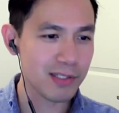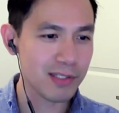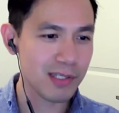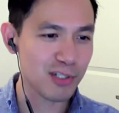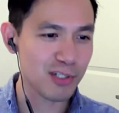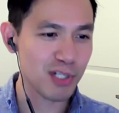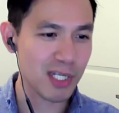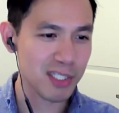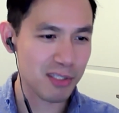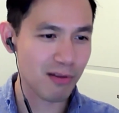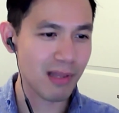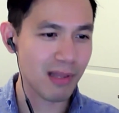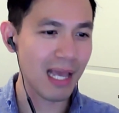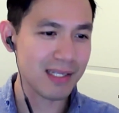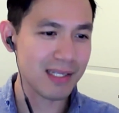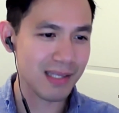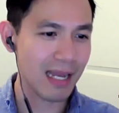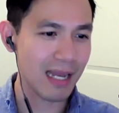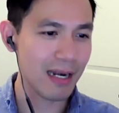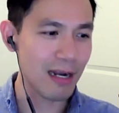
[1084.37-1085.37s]
is just to the
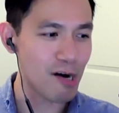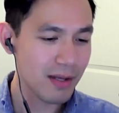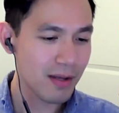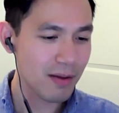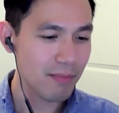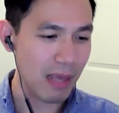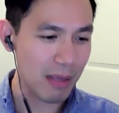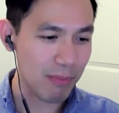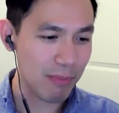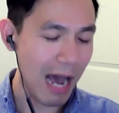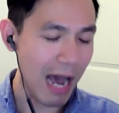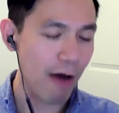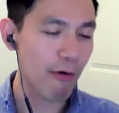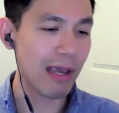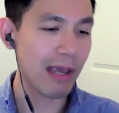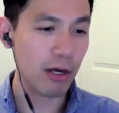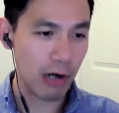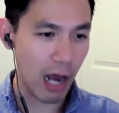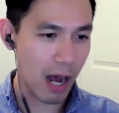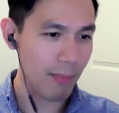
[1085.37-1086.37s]
extent of maybe how
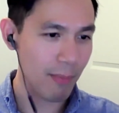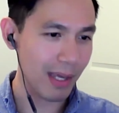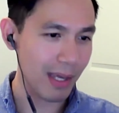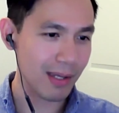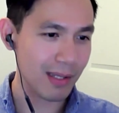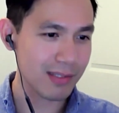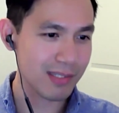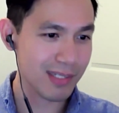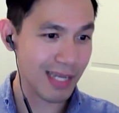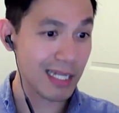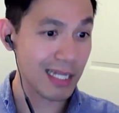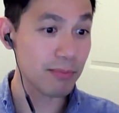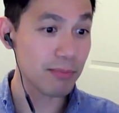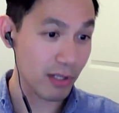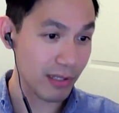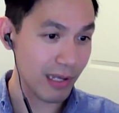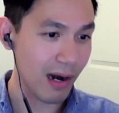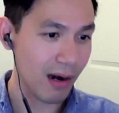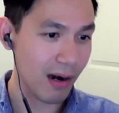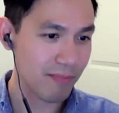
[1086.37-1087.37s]
economic and scalable they are.